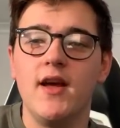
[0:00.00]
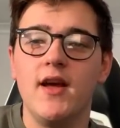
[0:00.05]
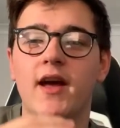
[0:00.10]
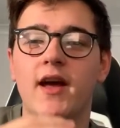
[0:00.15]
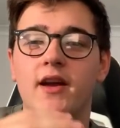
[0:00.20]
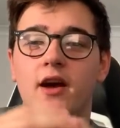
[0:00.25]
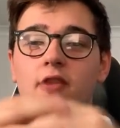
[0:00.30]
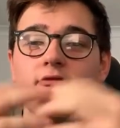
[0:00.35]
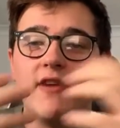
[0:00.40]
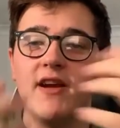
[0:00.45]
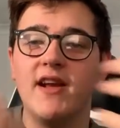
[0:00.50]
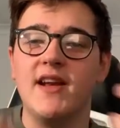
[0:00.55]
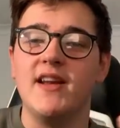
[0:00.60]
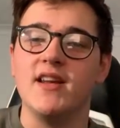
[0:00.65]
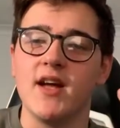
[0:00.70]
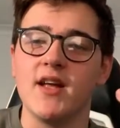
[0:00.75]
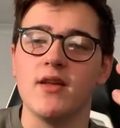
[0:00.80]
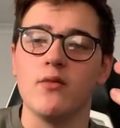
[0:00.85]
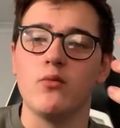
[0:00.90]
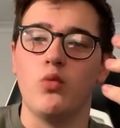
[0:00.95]
And I really
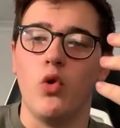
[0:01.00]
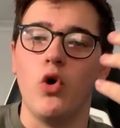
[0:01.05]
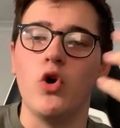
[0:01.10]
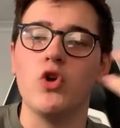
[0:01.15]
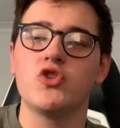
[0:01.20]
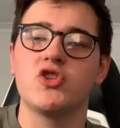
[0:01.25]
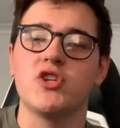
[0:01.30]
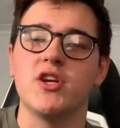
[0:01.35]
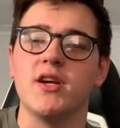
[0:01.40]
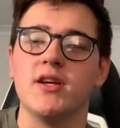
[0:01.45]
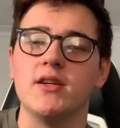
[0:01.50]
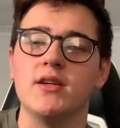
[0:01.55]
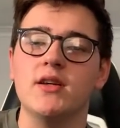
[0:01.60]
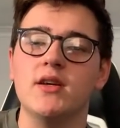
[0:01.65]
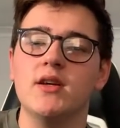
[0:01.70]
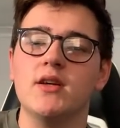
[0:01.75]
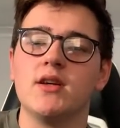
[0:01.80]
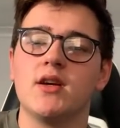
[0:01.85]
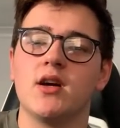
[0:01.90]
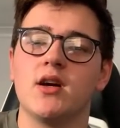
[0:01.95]
like watching
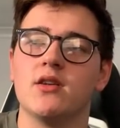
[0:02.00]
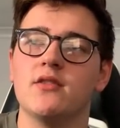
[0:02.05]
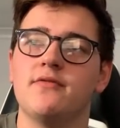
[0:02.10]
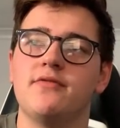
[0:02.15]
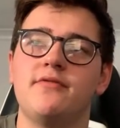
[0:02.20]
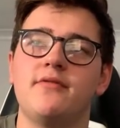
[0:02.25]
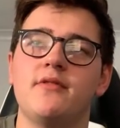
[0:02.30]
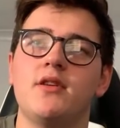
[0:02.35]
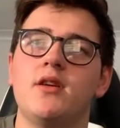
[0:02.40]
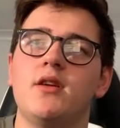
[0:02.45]
kind of